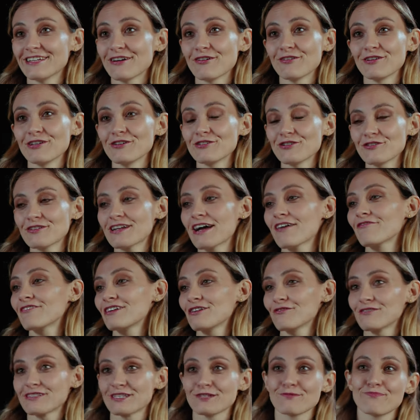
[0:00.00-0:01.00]
know, you don't have
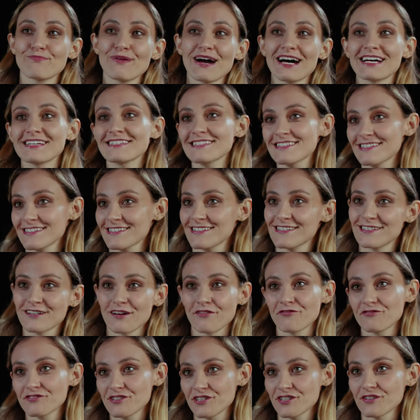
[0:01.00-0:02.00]
anyone to pass this
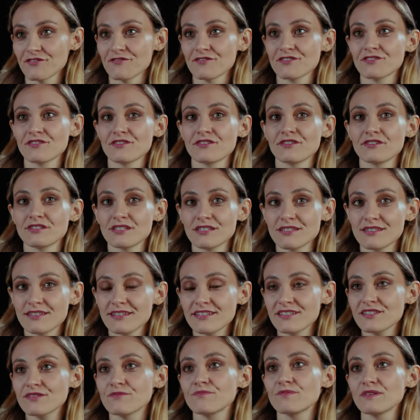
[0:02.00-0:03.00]
stuff to you, so you just
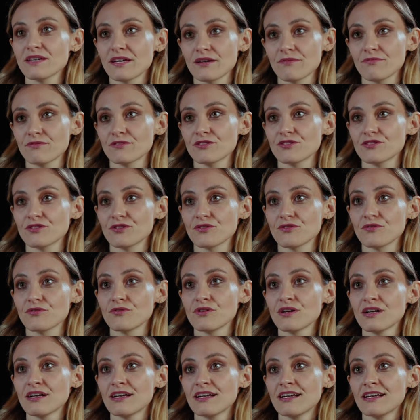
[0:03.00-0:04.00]
need to be able to